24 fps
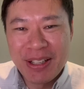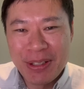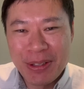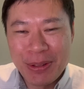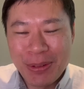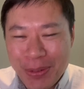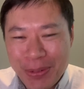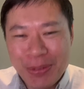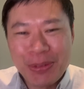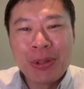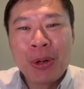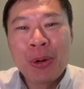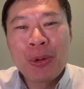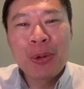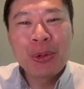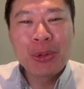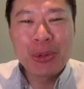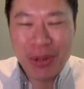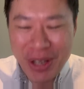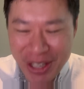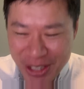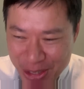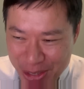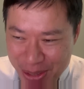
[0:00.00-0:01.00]
Don't go
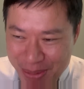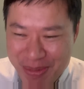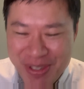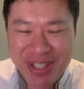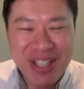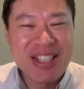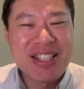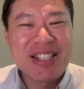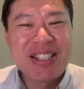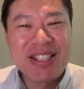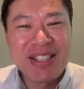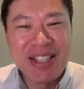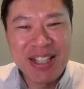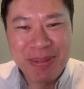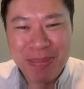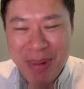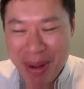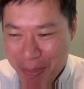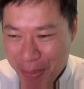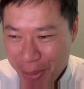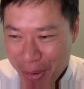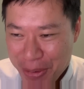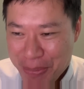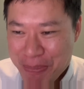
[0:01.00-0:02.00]
to extremes. That's
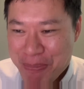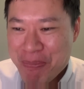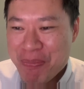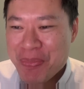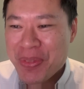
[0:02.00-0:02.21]
my point.